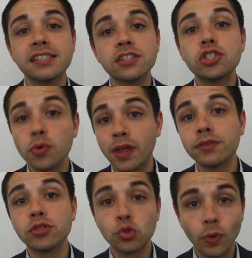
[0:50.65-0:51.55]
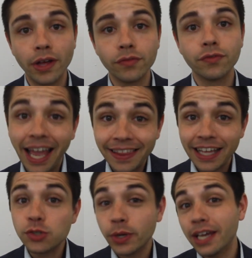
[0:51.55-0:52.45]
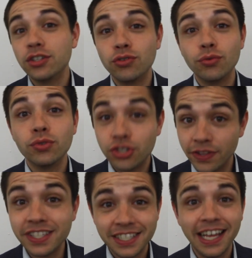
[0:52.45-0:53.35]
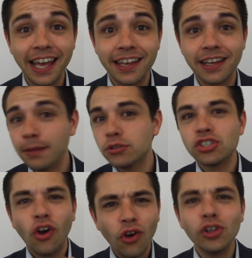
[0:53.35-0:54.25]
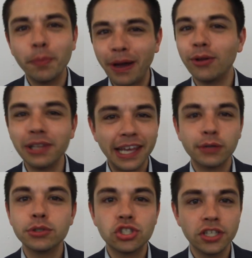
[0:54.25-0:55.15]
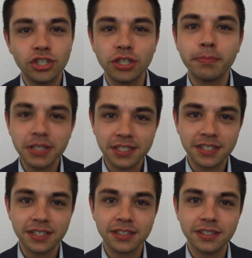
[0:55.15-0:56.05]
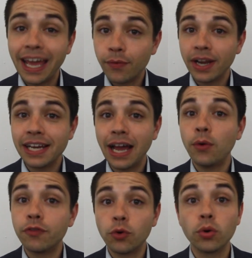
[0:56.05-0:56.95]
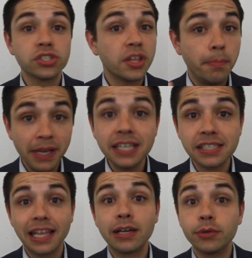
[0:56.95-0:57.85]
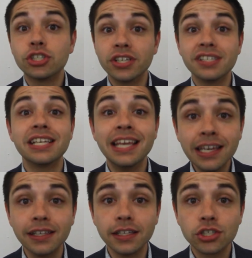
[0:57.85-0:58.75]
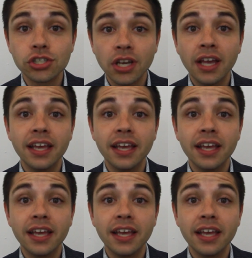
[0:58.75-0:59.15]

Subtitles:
since 2012. And that's what I do to this day. I'm just all about language teaching businesses. And right now, of course, the biggest language is English.